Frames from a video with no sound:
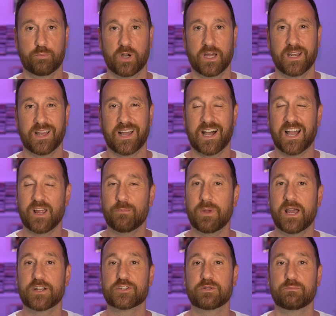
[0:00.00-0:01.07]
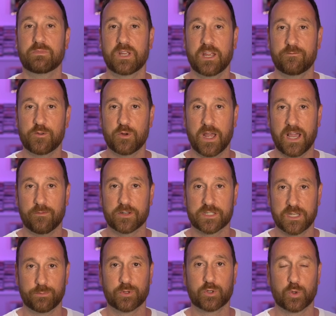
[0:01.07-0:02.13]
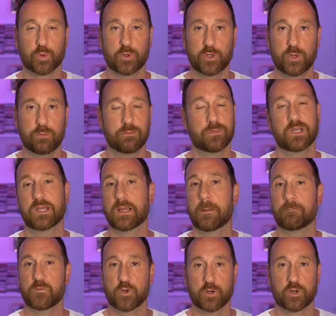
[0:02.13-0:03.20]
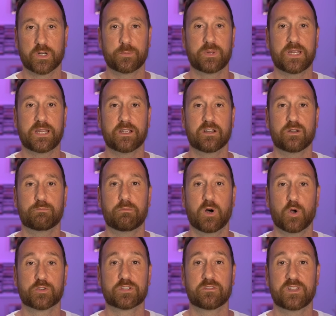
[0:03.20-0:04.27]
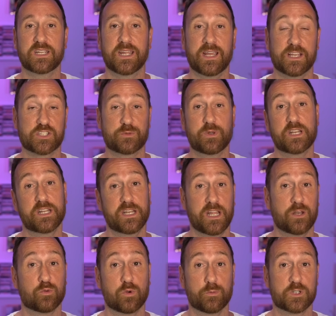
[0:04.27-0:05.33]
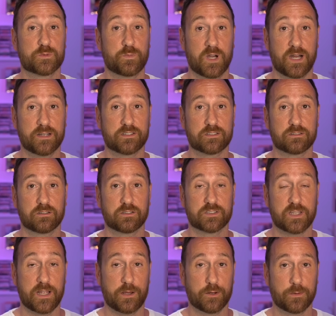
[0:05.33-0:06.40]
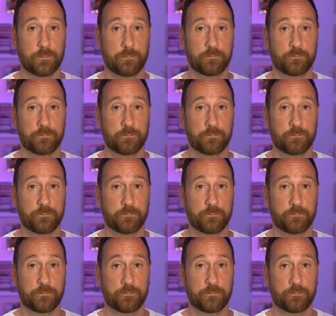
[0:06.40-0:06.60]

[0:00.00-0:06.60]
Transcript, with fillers: But I imagine if you have a typical room, you're going to be hearing most of the estimated in-room response sound.